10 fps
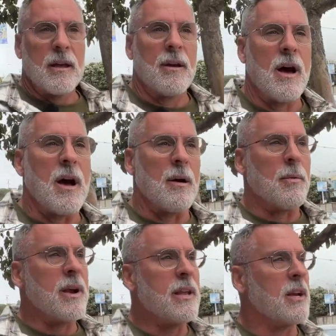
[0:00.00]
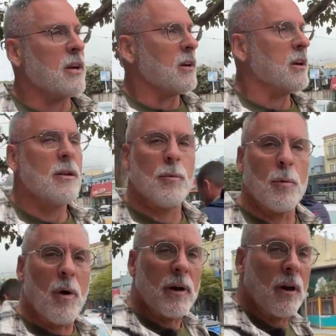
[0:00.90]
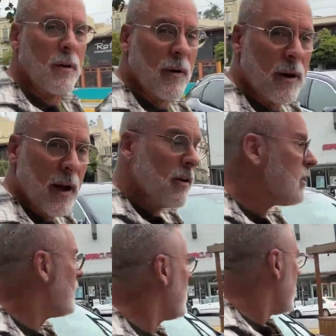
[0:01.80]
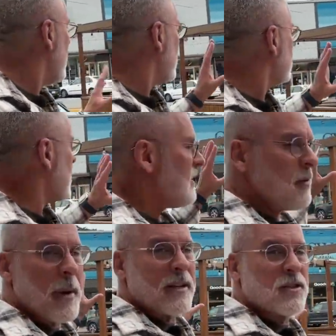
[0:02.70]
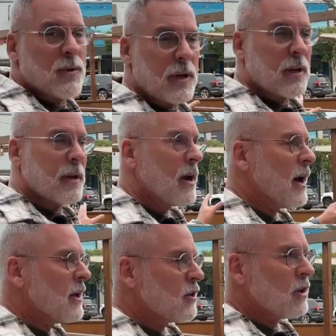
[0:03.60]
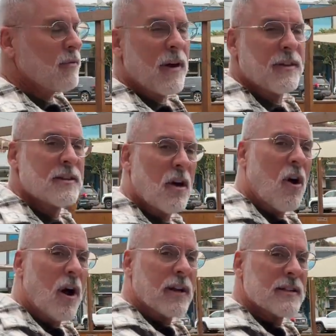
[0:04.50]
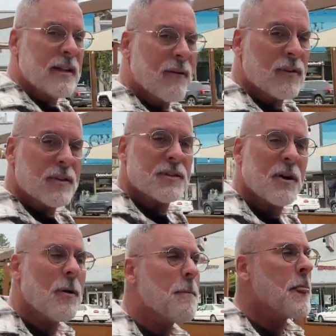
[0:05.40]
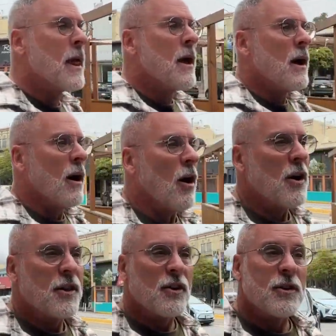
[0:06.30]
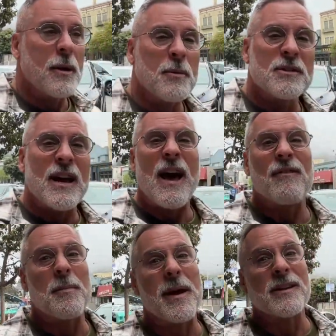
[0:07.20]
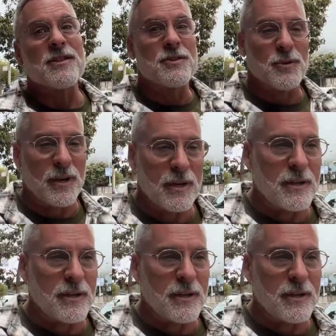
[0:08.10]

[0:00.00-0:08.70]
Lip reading: Right here, we're walking on it right now. It's kind of a main street. You're gonna find this a lot in San Francisco. A lot of the little neighborhoods have a main street